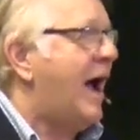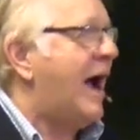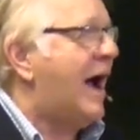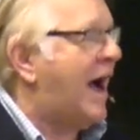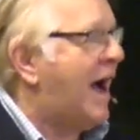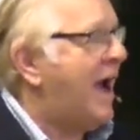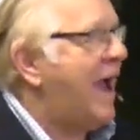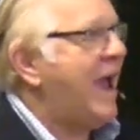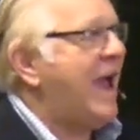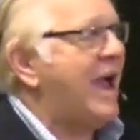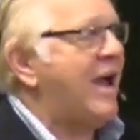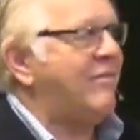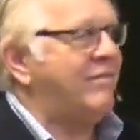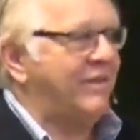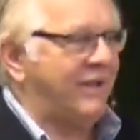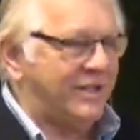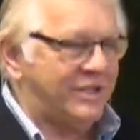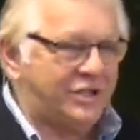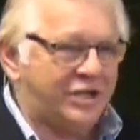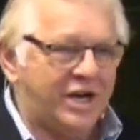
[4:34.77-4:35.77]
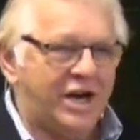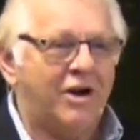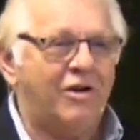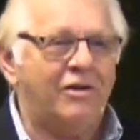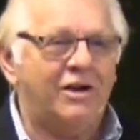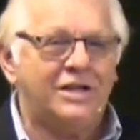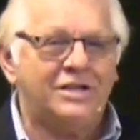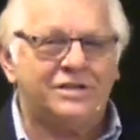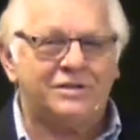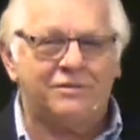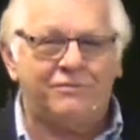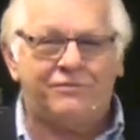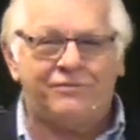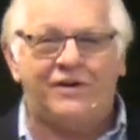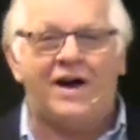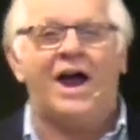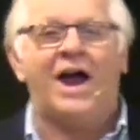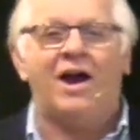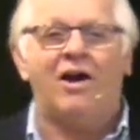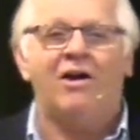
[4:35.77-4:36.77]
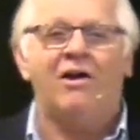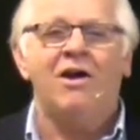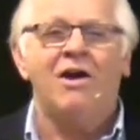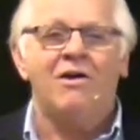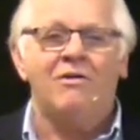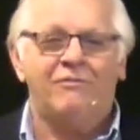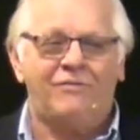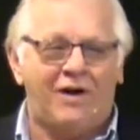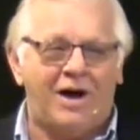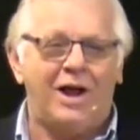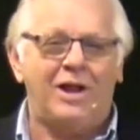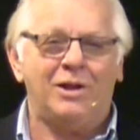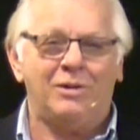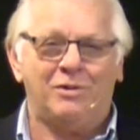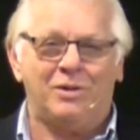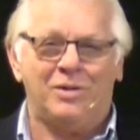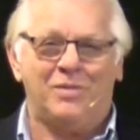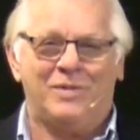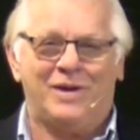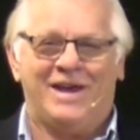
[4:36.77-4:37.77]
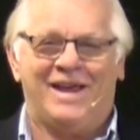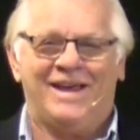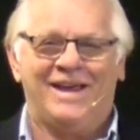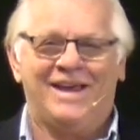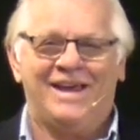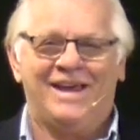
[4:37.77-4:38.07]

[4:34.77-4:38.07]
I have chariots of fire following me."